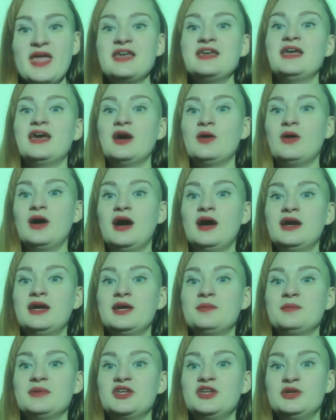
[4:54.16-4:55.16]
Now, I
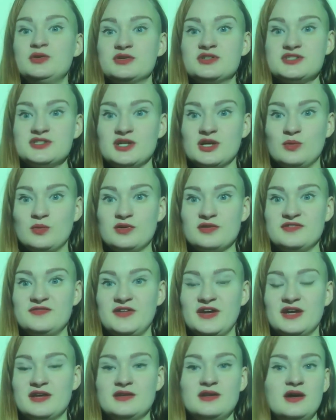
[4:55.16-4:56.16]
am a huge Star Wars
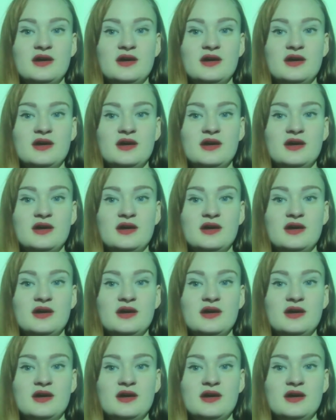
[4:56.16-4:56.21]
fan.